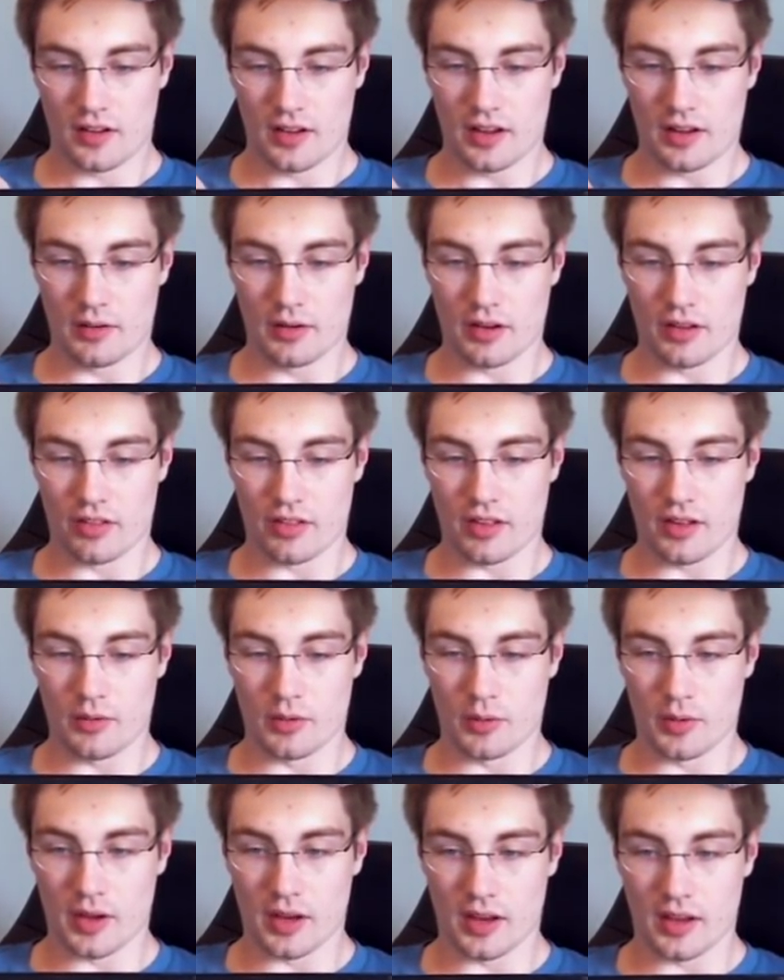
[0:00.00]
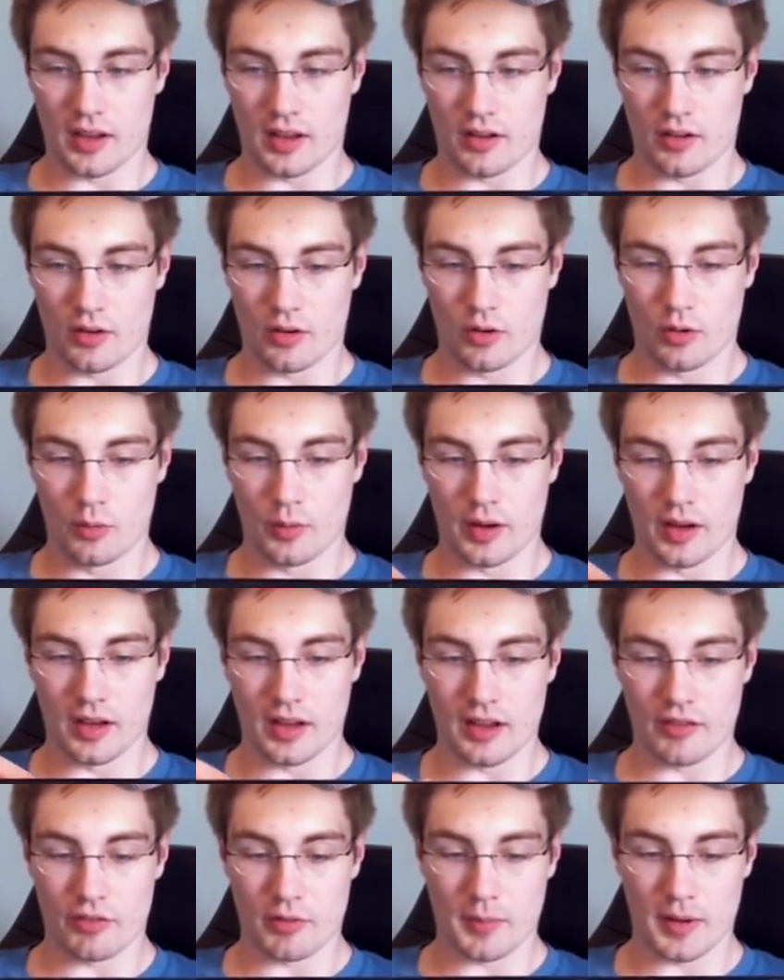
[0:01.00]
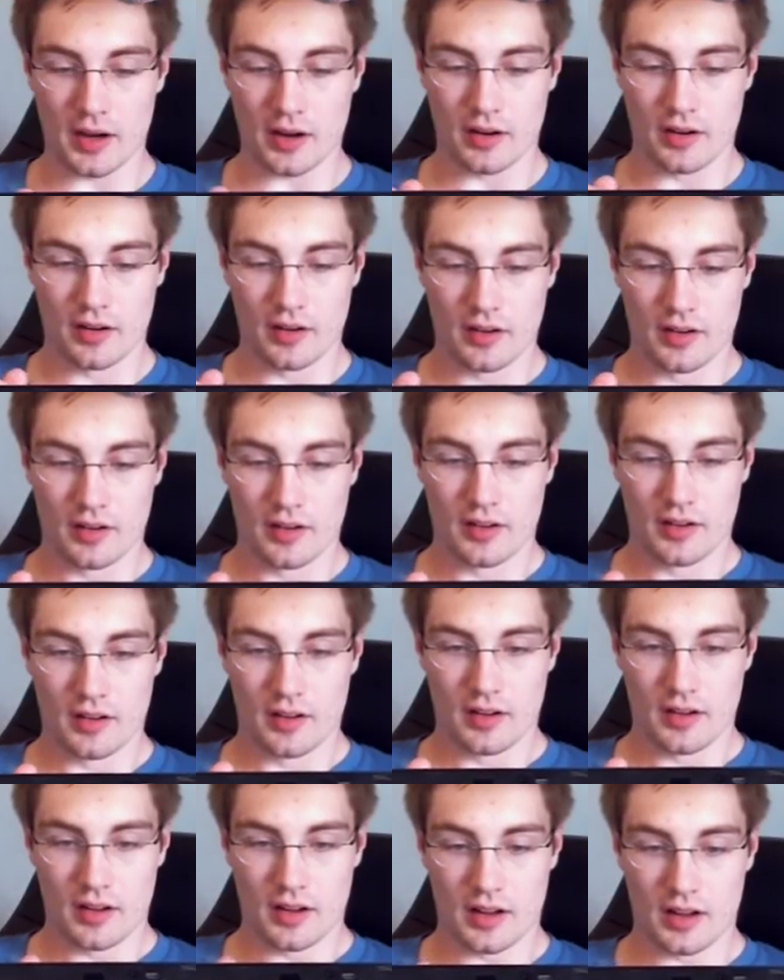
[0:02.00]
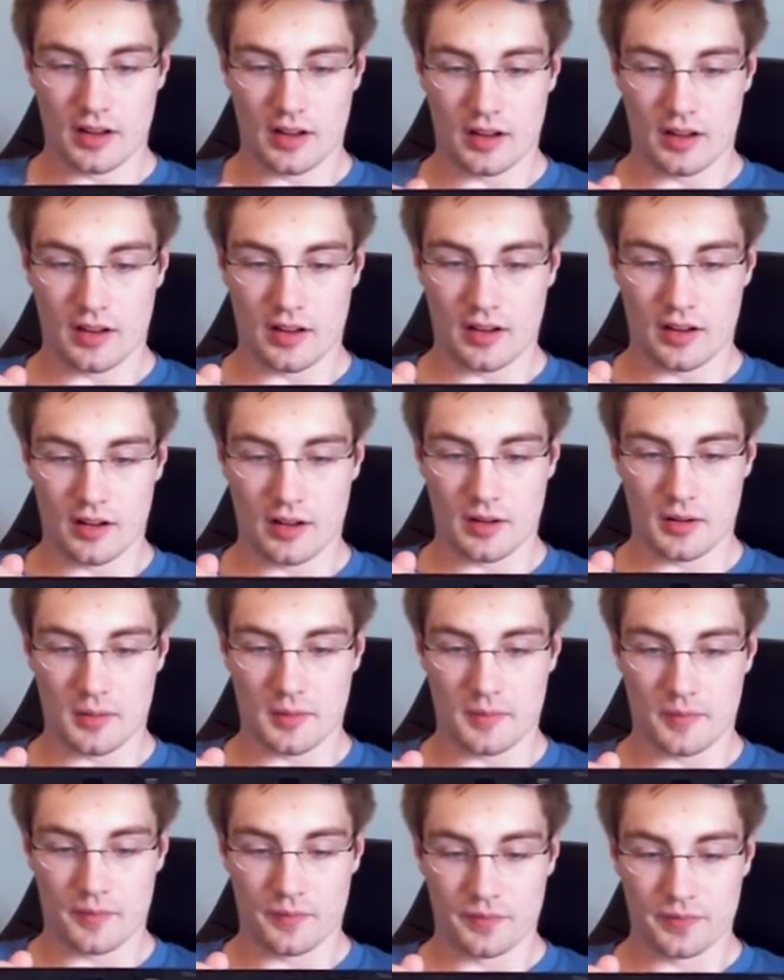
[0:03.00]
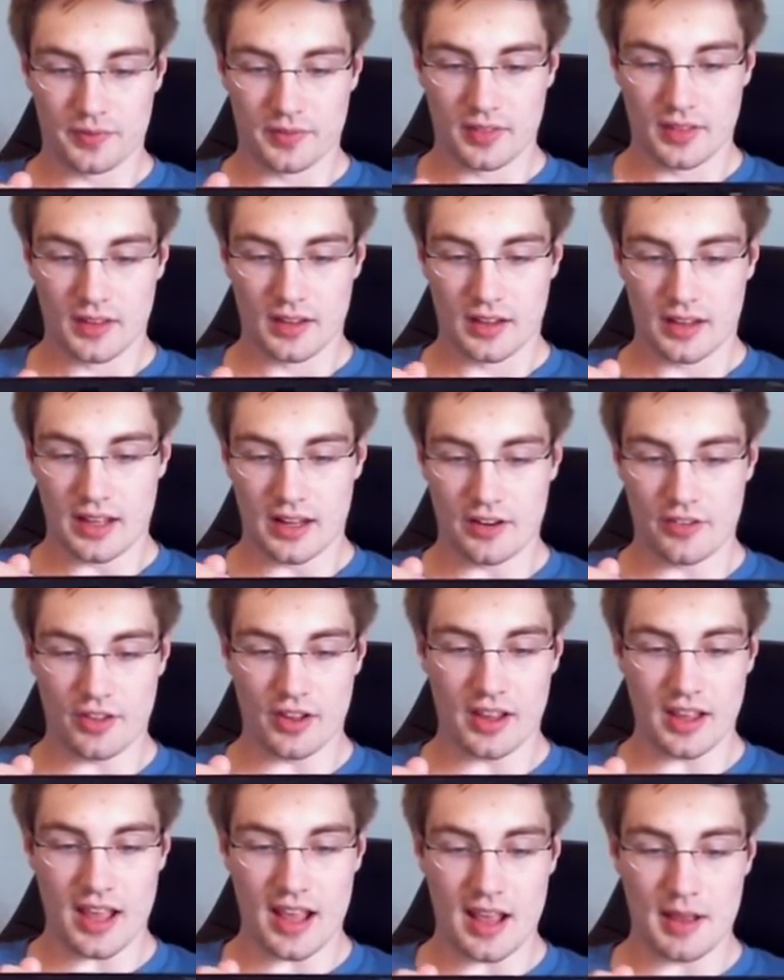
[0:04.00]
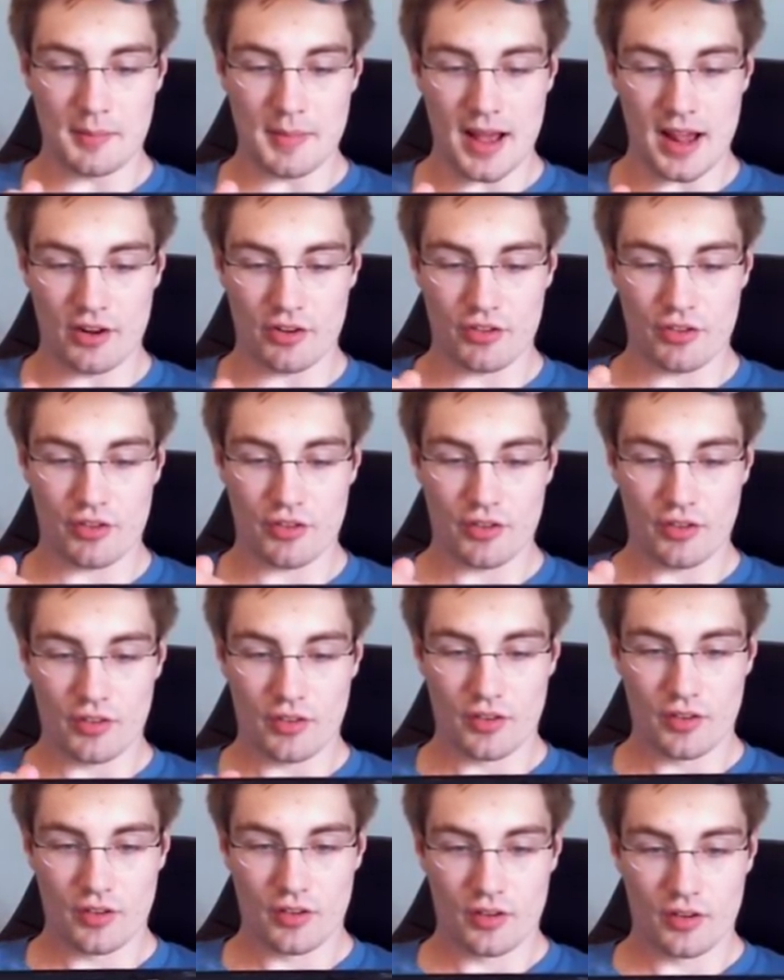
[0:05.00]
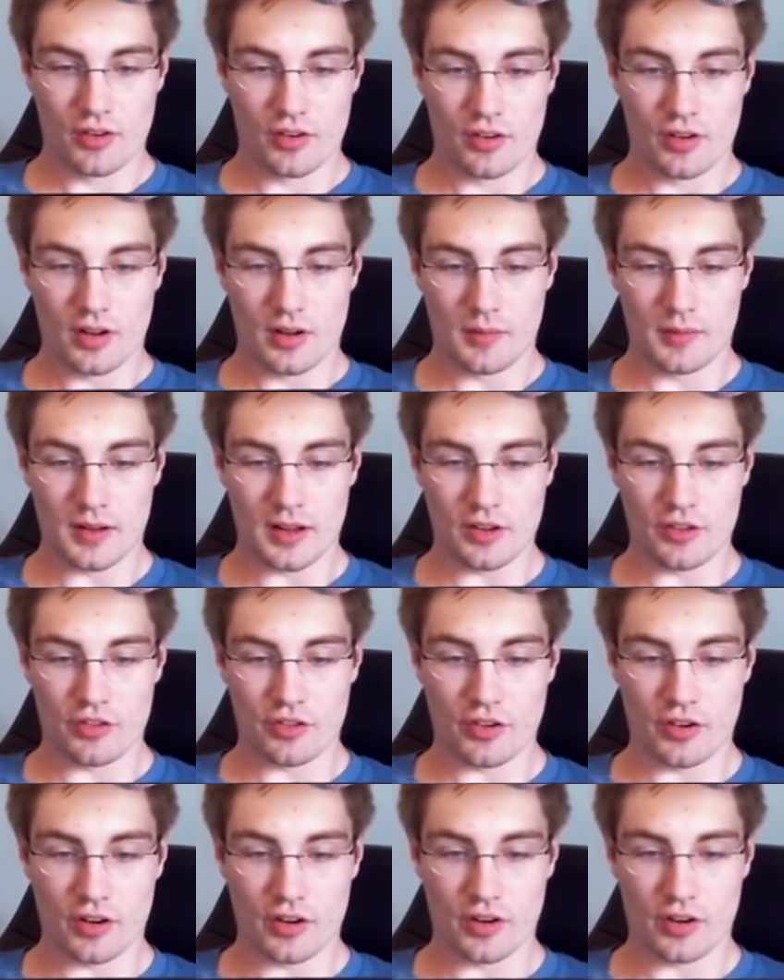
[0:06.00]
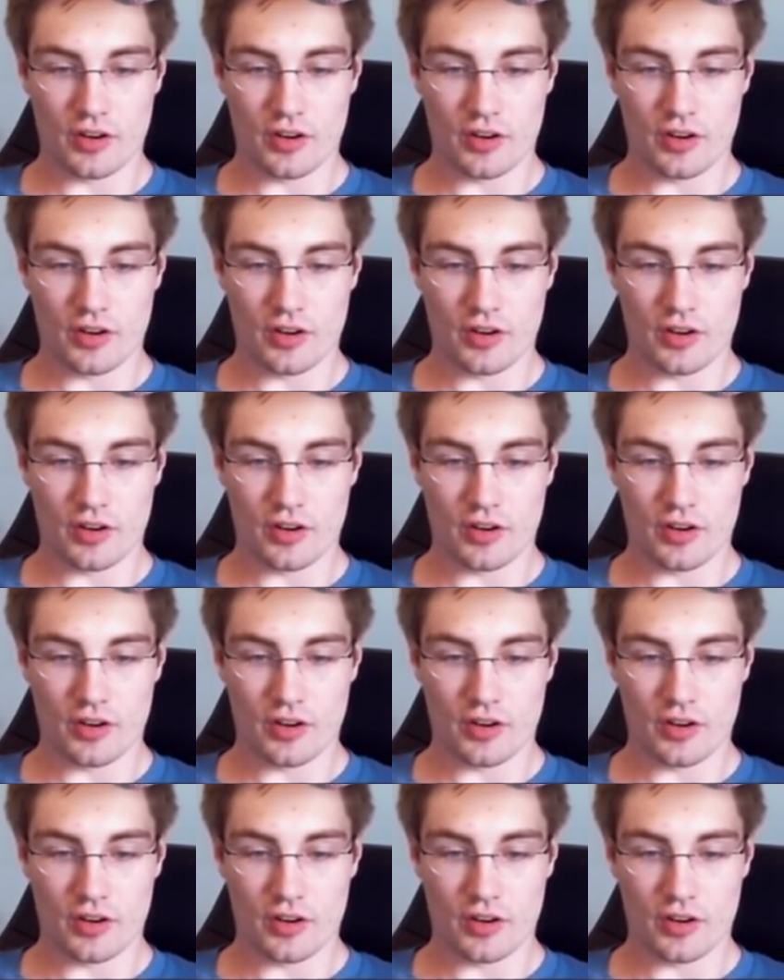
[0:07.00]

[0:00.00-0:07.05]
yeah, we can see what we can get, who we can get from here. Um, can I just like aim mash? I'm not sure.